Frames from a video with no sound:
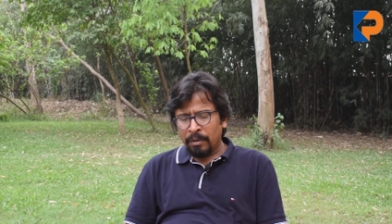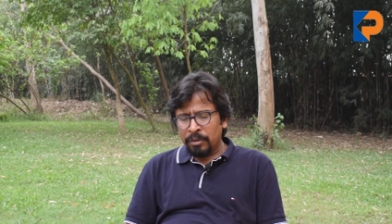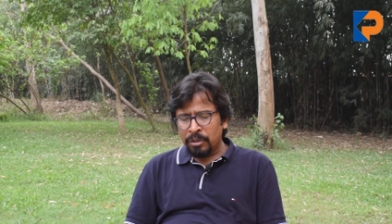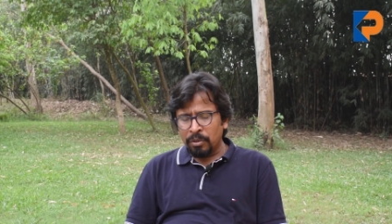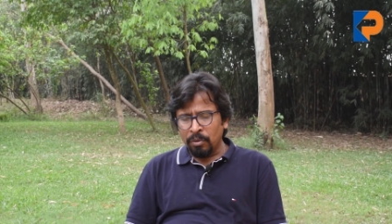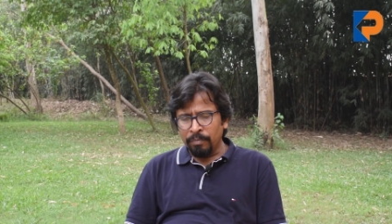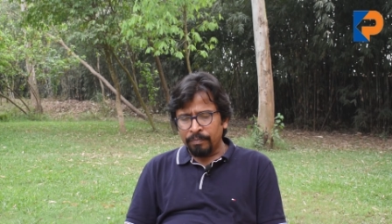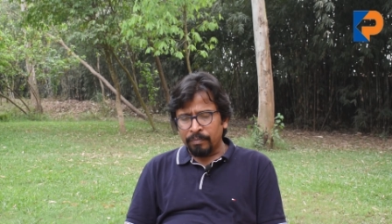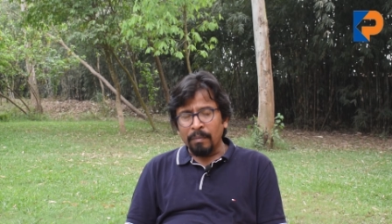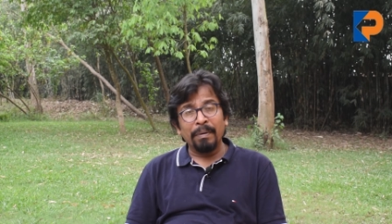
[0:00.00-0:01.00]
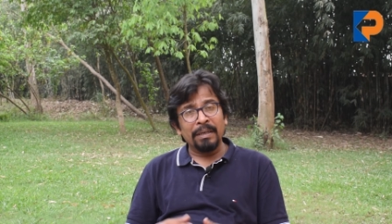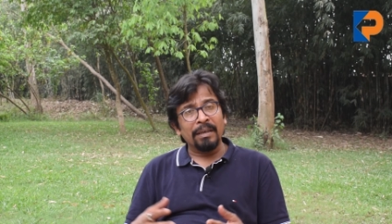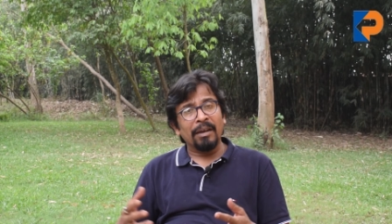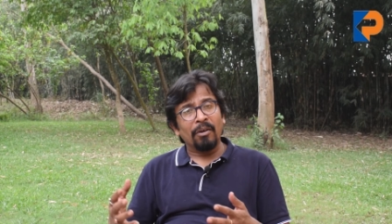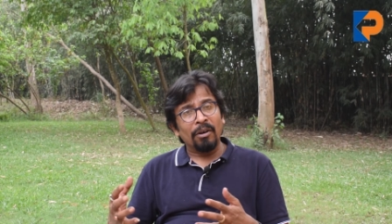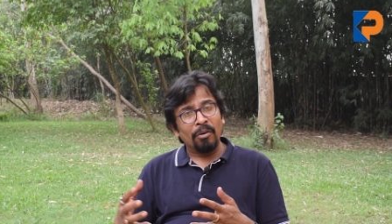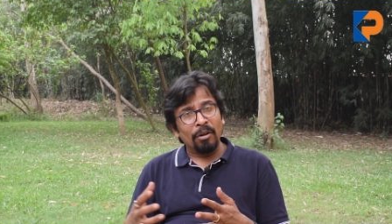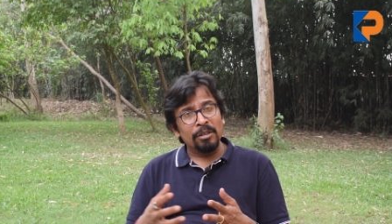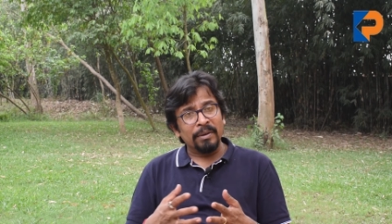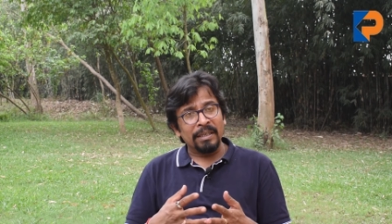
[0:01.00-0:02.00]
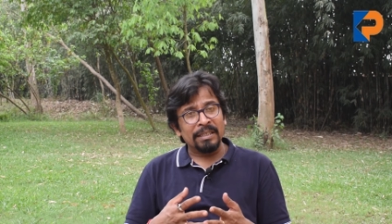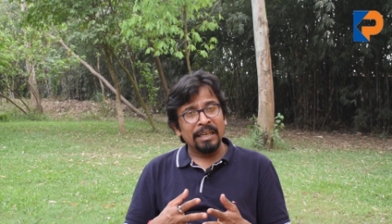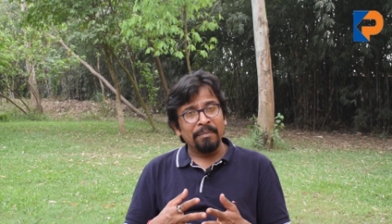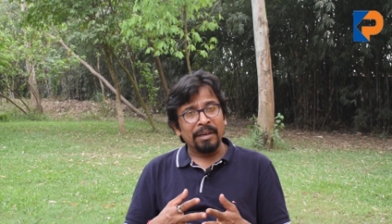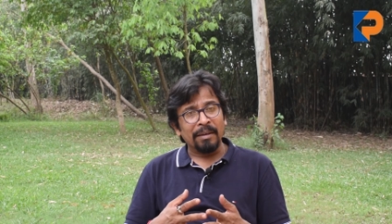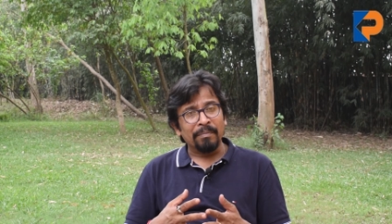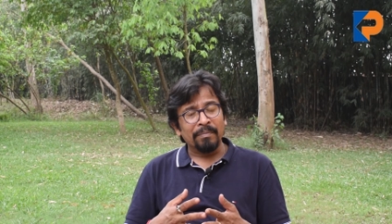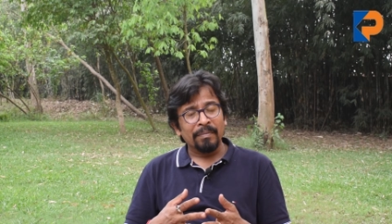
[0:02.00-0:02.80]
So but also at the same time